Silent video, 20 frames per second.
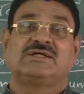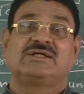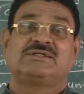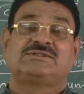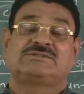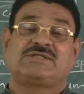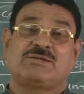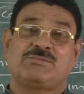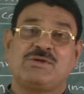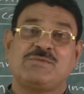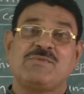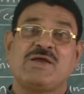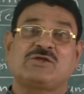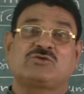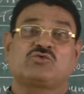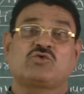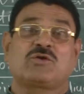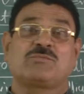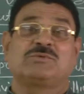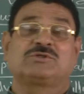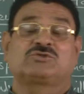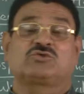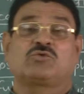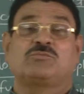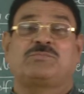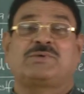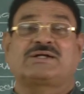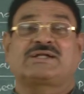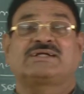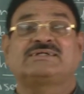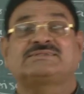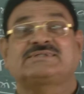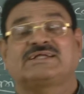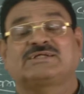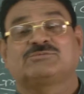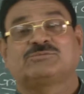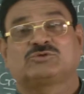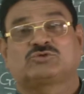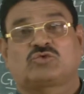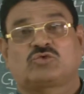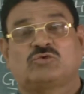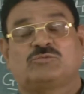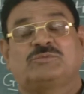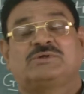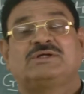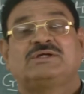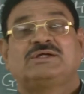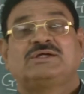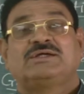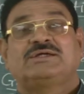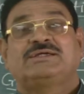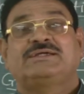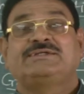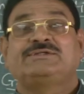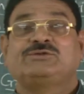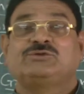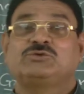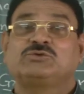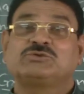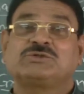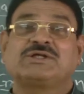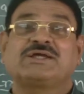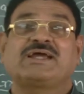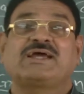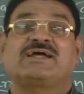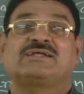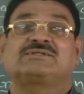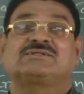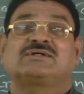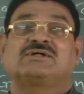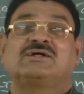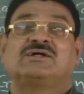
semi-mature mushroom, button stage mushroom is used as